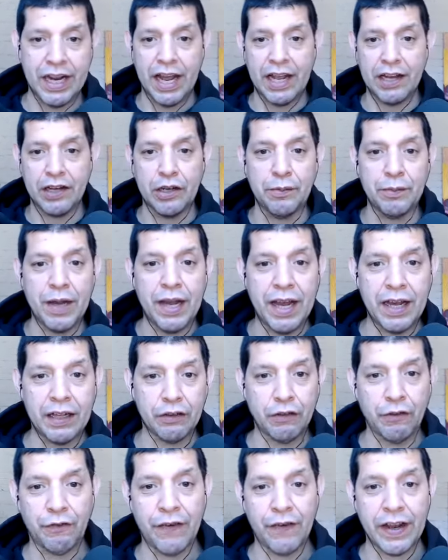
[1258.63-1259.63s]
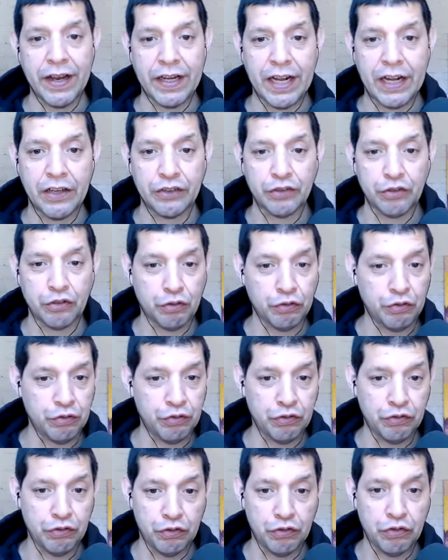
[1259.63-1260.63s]
How come I had to find out
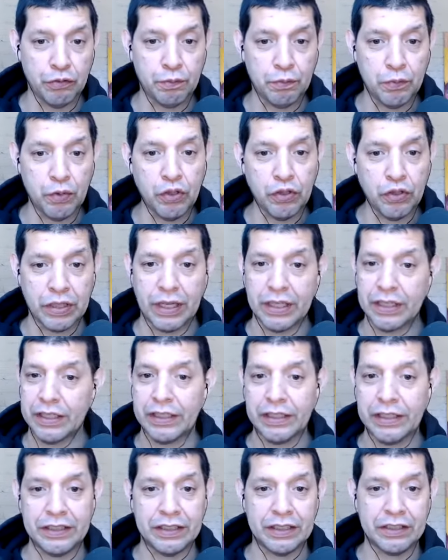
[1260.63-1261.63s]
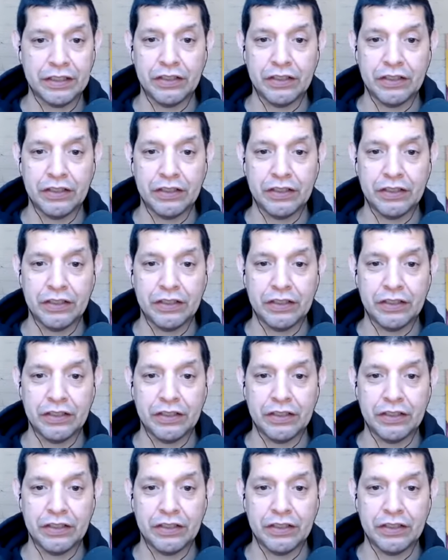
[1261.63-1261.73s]
through your book and it's